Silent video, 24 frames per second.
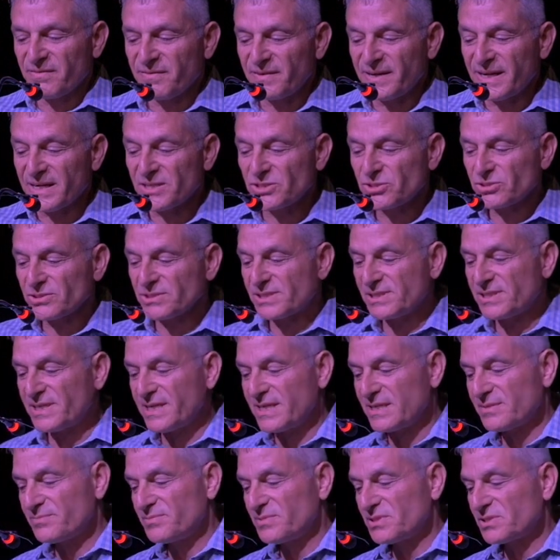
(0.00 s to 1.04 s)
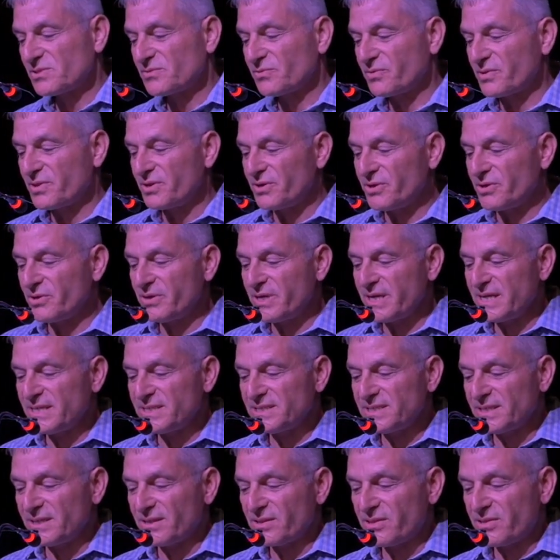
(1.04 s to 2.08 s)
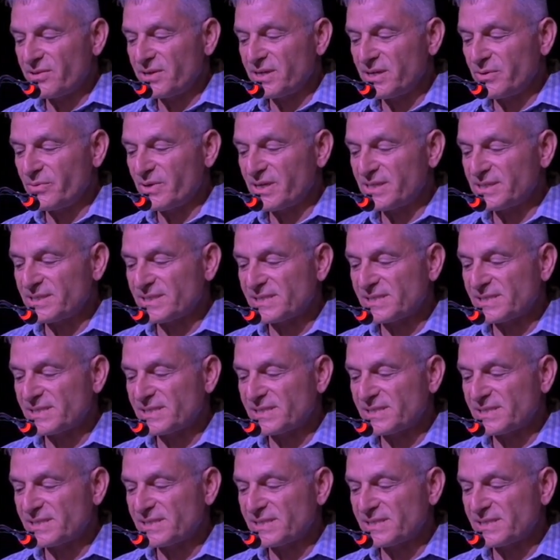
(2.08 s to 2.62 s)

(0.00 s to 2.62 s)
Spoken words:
financial statements for the year ending 31